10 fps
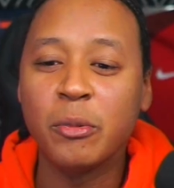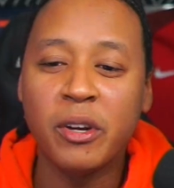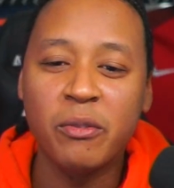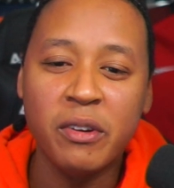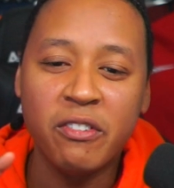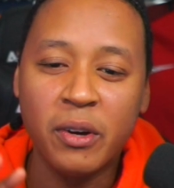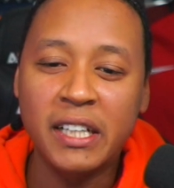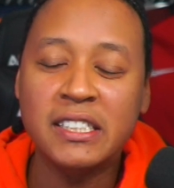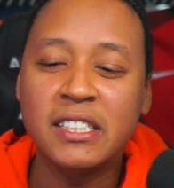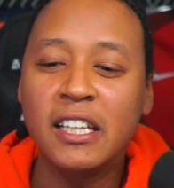We, we've
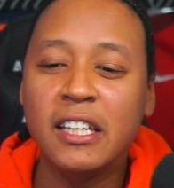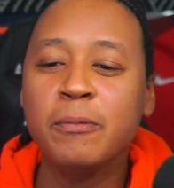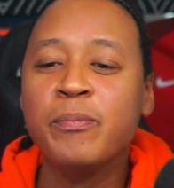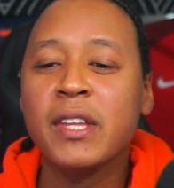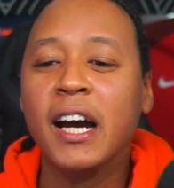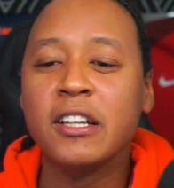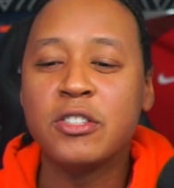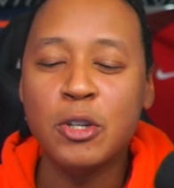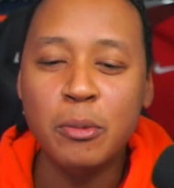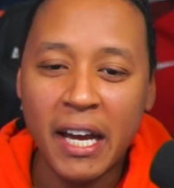already seen uh,
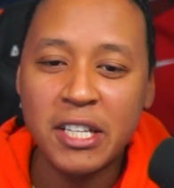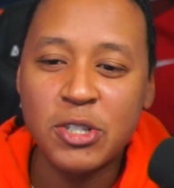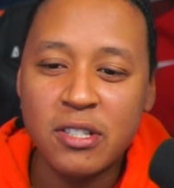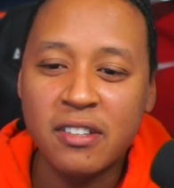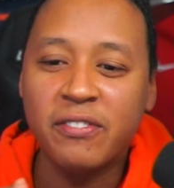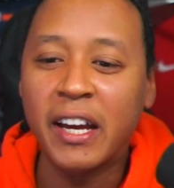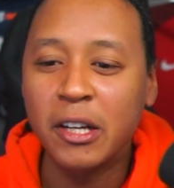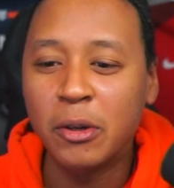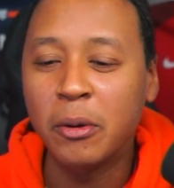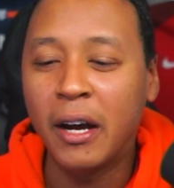two matches. The
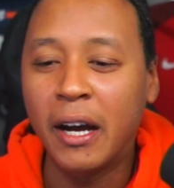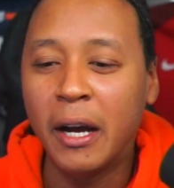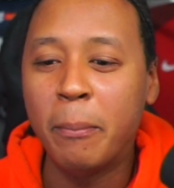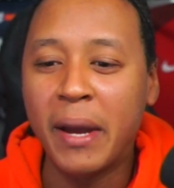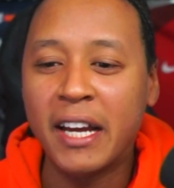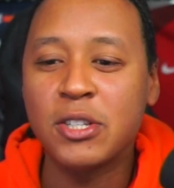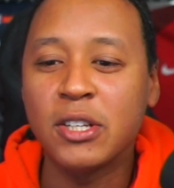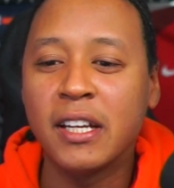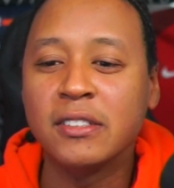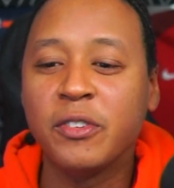final match
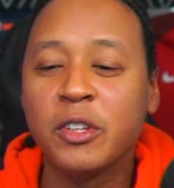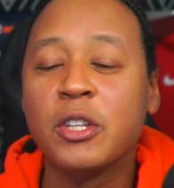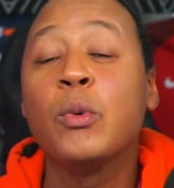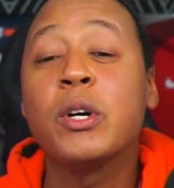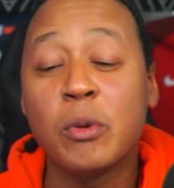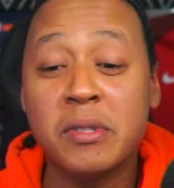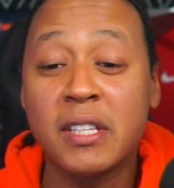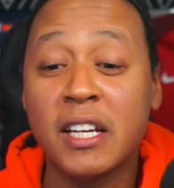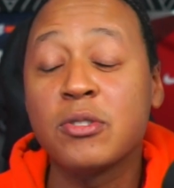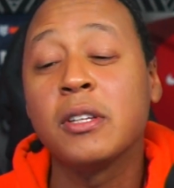again for the U.S.
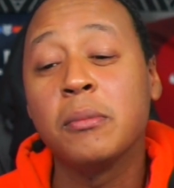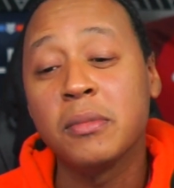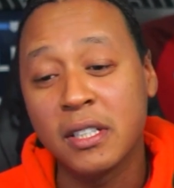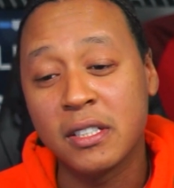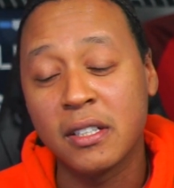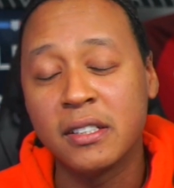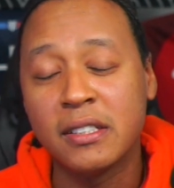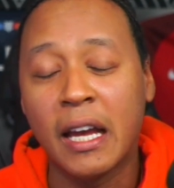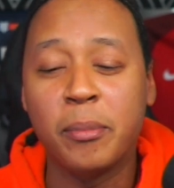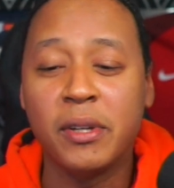Women's National Team is,
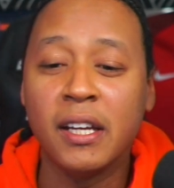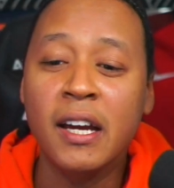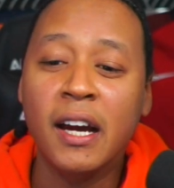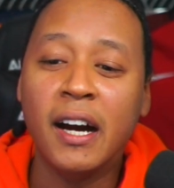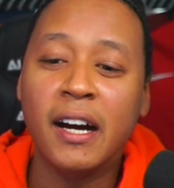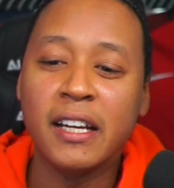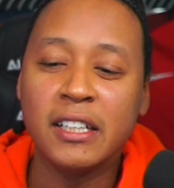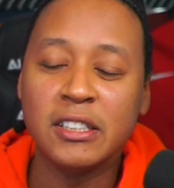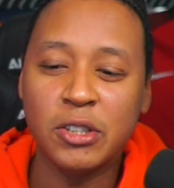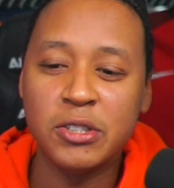is happening
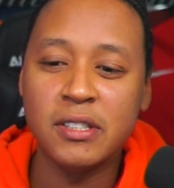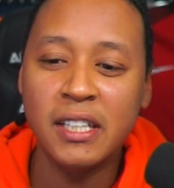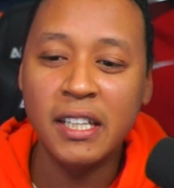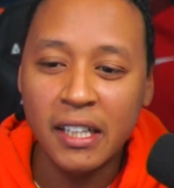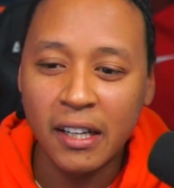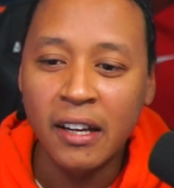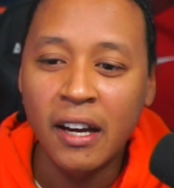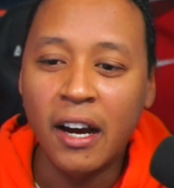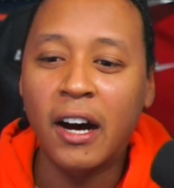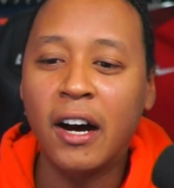against Argentina
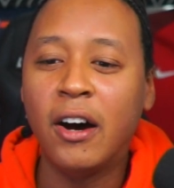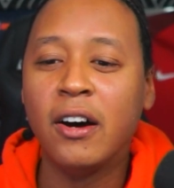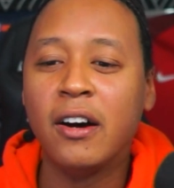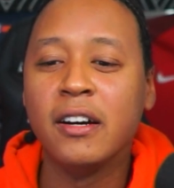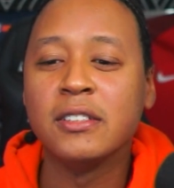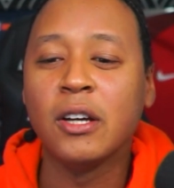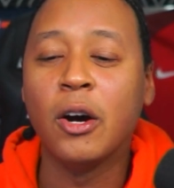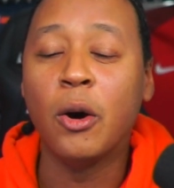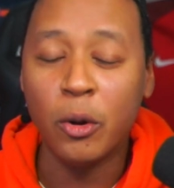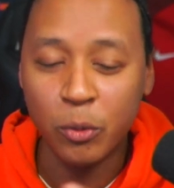
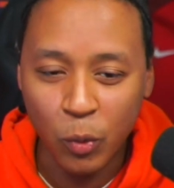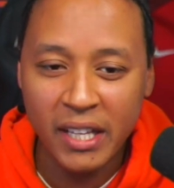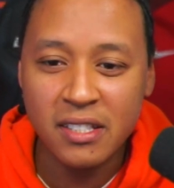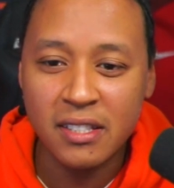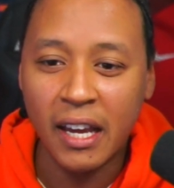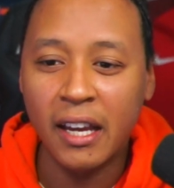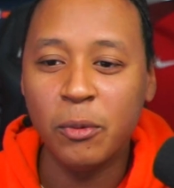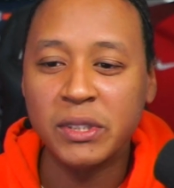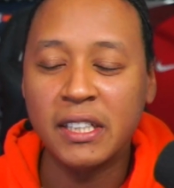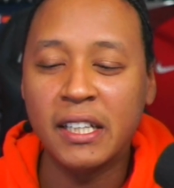on
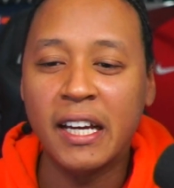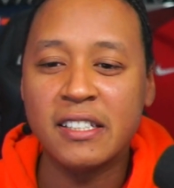Wednesday, Wednesday night at